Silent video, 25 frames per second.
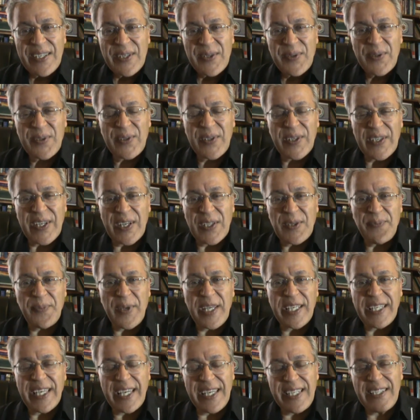We do not
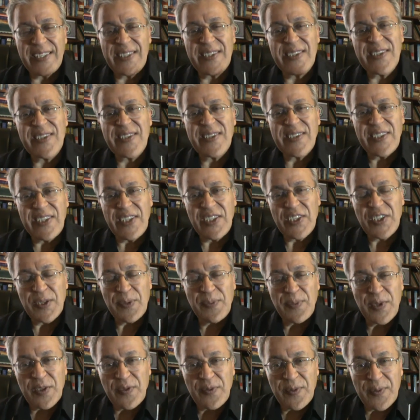make any distinction
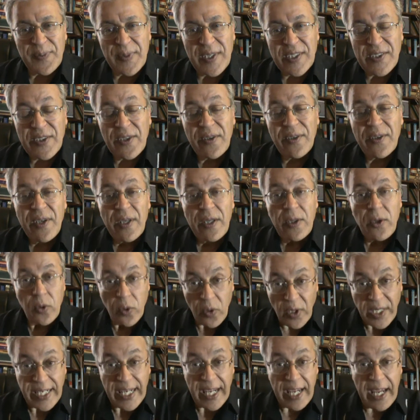between messengers.
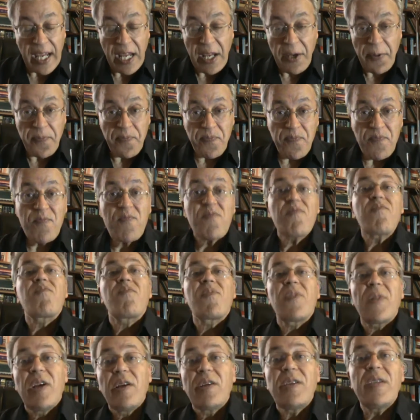Okay,
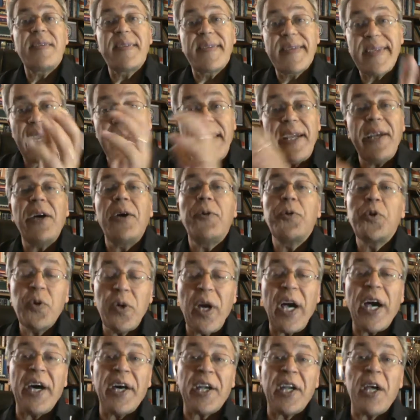you say, oh,
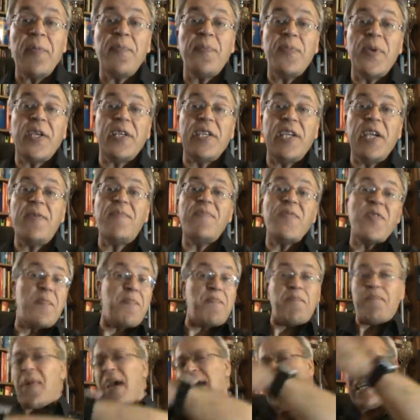your Arab became the
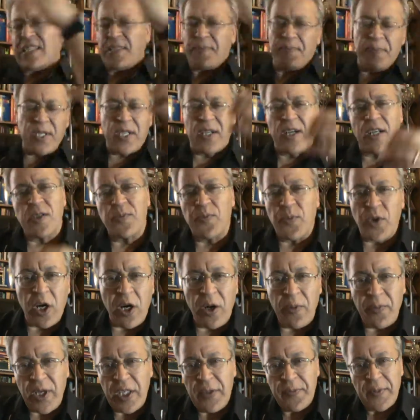best because
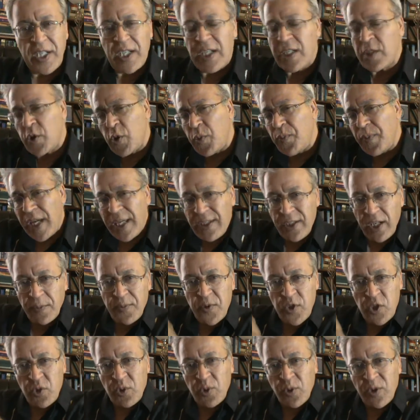Muhammad, because you made up
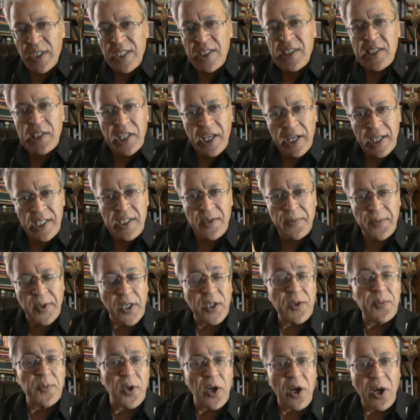stories, lies
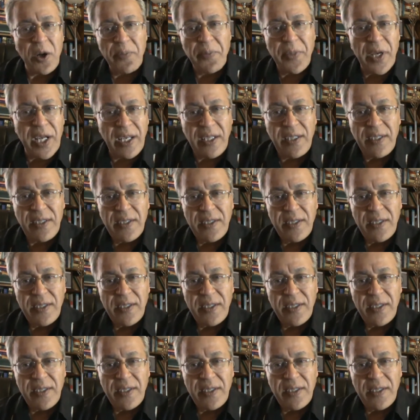about Muhammad.